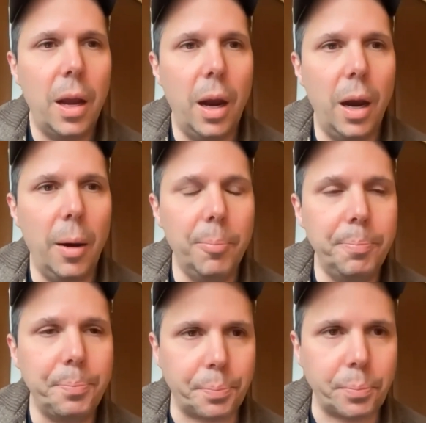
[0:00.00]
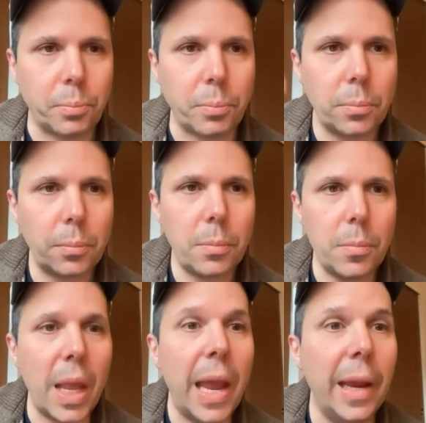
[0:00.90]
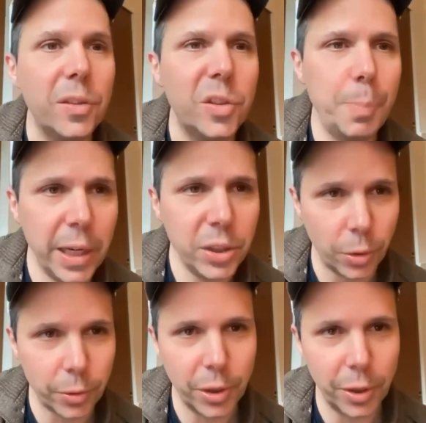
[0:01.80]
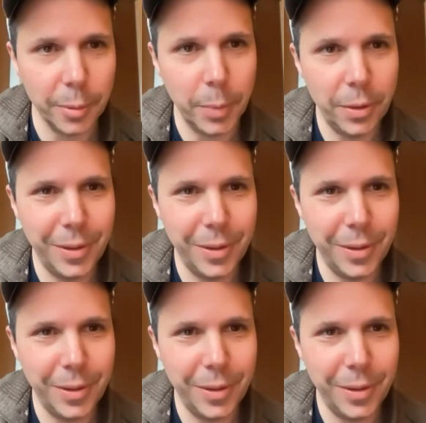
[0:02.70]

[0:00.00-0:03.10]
a spatial term,